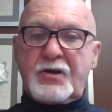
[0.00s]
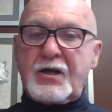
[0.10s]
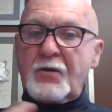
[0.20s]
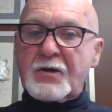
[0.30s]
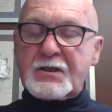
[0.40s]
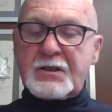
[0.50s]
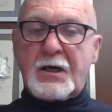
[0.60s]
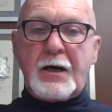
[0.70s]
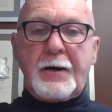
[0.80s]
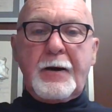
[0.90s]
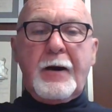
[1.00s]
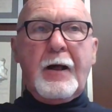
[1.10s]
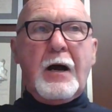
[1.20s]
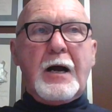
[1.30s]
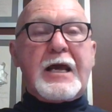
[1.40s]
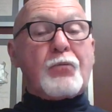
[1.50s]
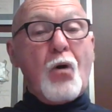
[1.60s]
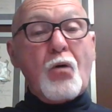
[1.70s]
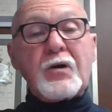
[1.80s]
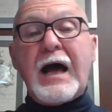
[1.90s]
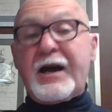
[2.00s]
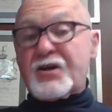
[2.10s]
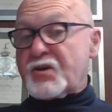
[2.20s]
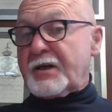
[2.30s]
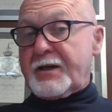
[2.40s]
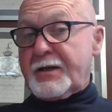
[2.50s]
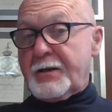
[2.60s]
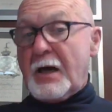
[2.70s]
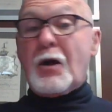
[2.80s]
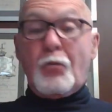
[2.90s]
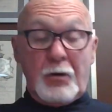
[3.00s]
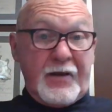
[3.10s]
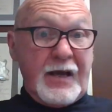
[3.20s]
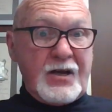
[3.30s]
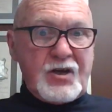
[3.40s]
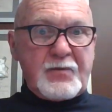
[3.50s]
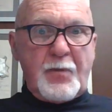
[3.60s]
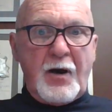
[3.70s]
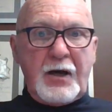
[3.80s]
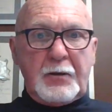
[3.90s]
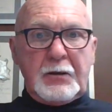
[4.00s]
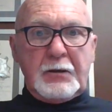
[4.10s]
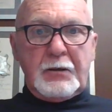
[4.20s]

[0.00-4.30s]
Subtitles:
He wrote actually. Well, the King James Bible.